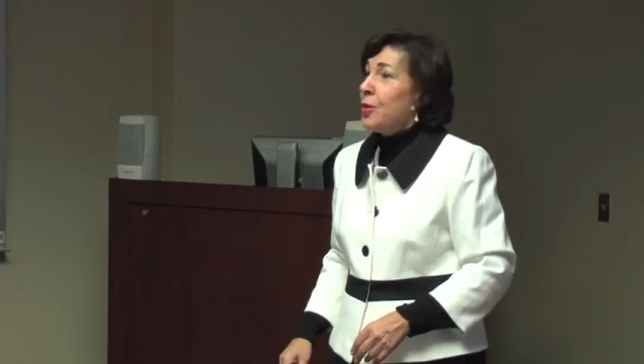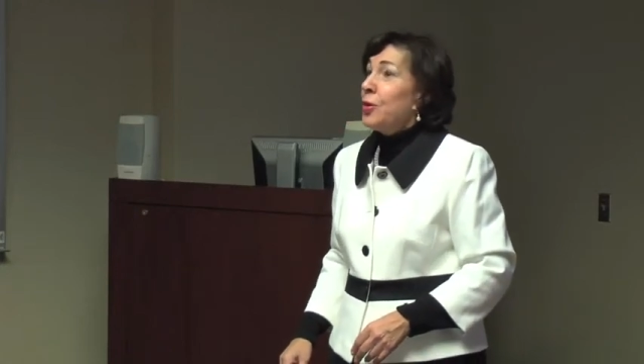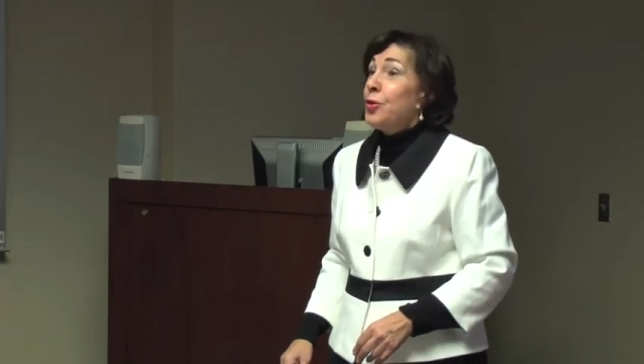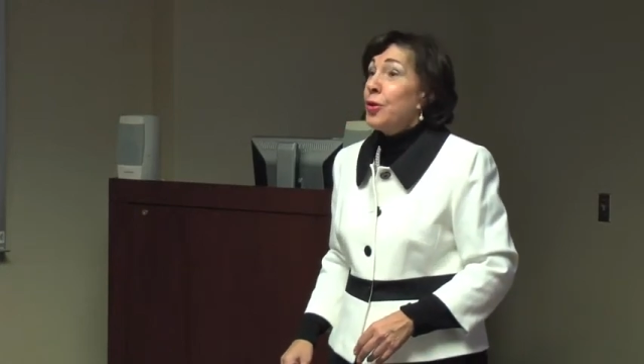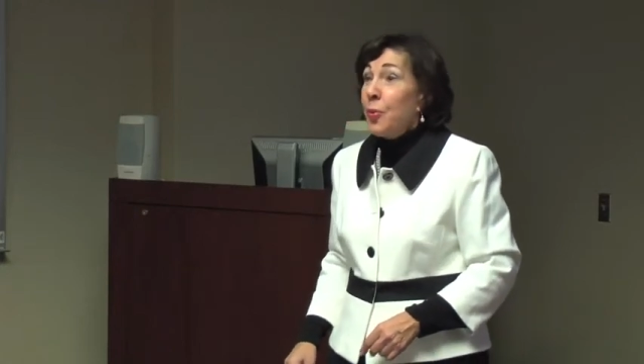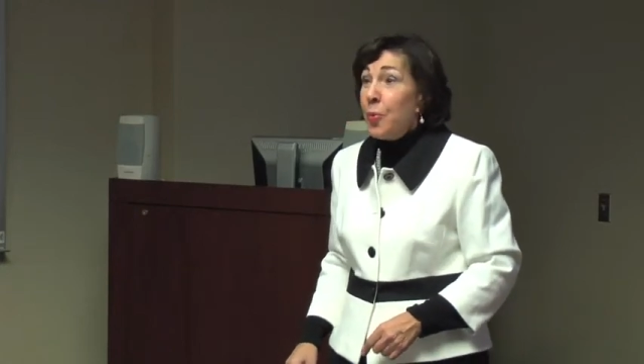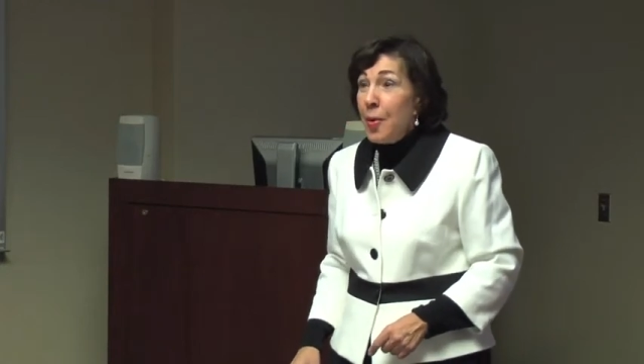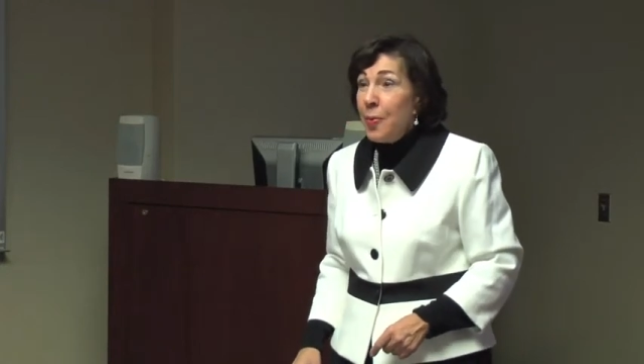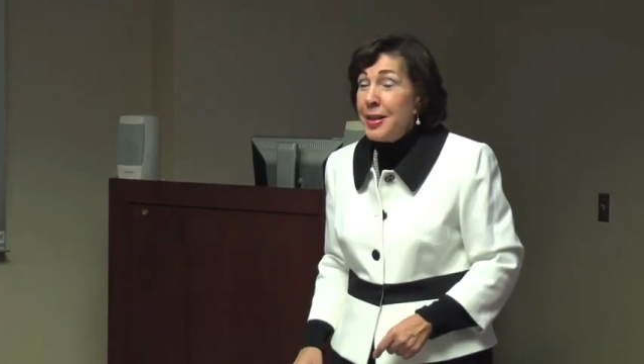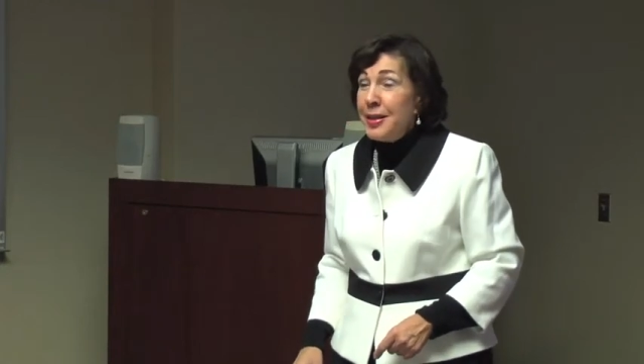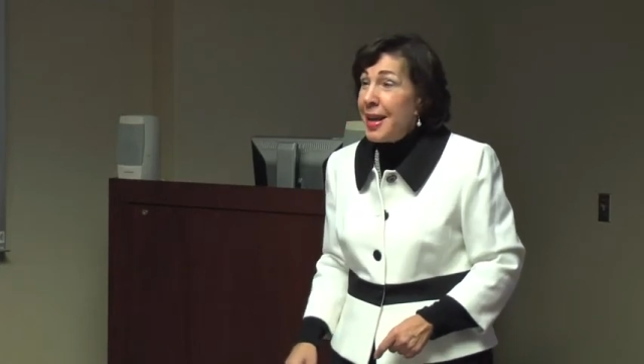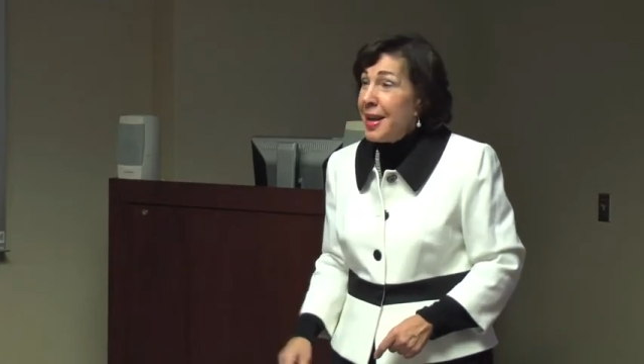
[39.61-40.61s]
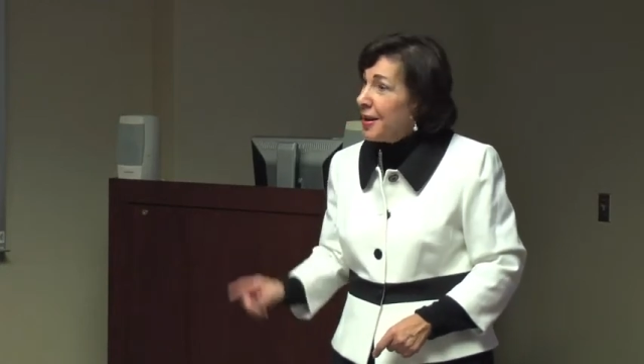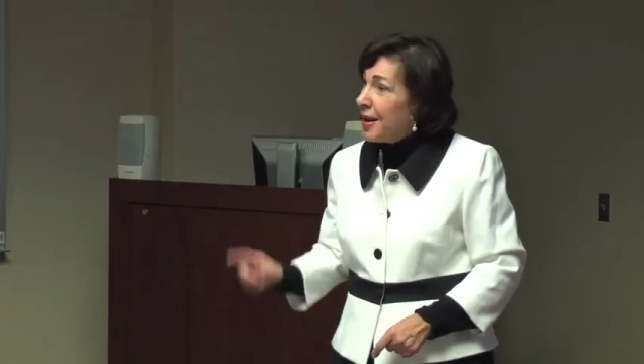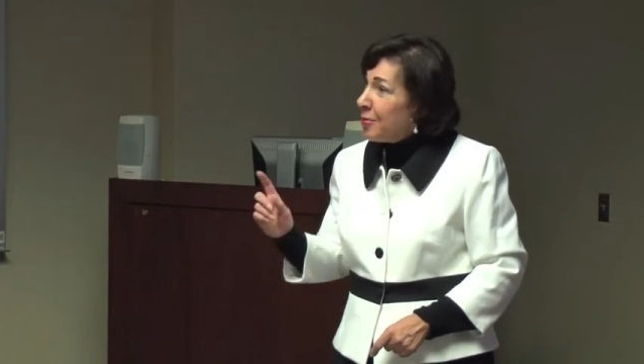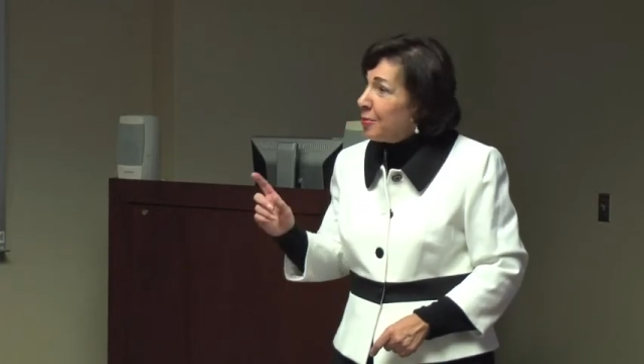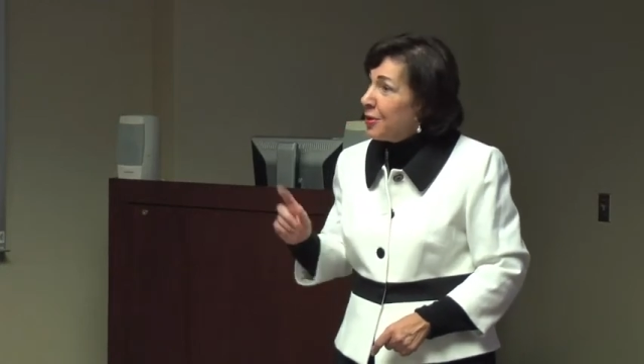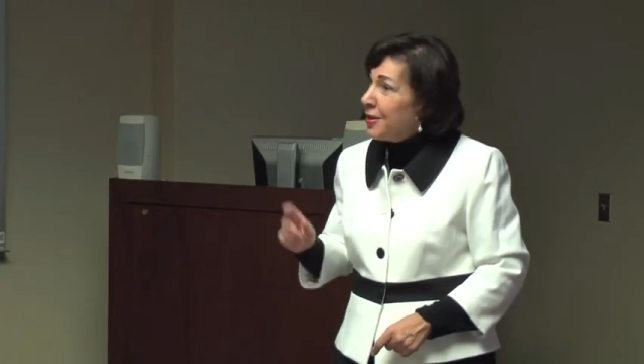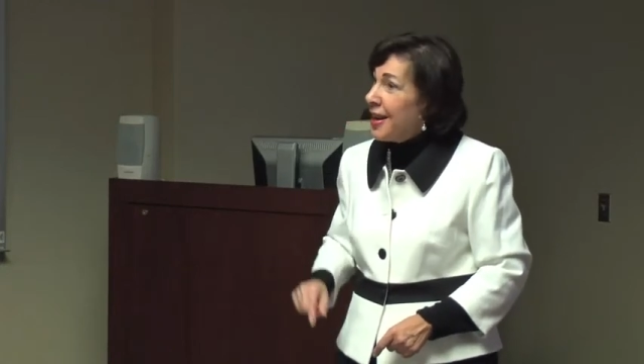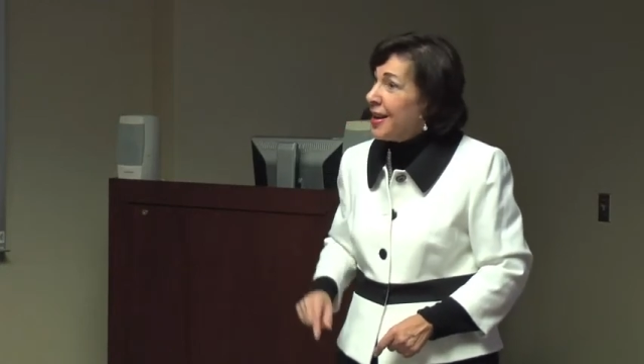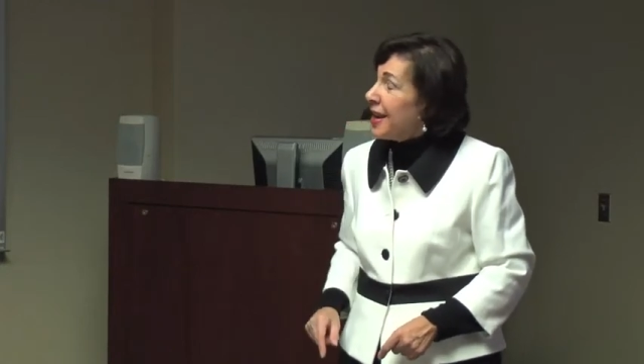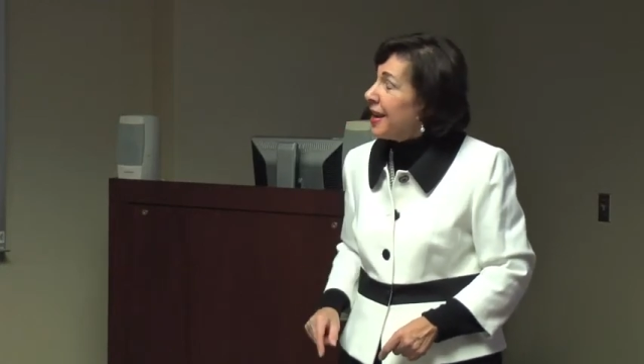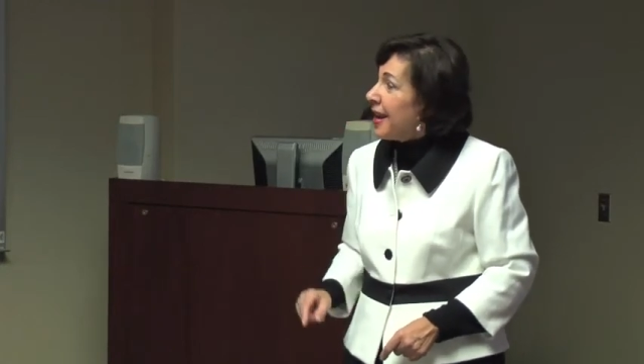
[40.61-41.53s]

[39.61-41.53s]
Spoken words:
So what we did, and I will tell you,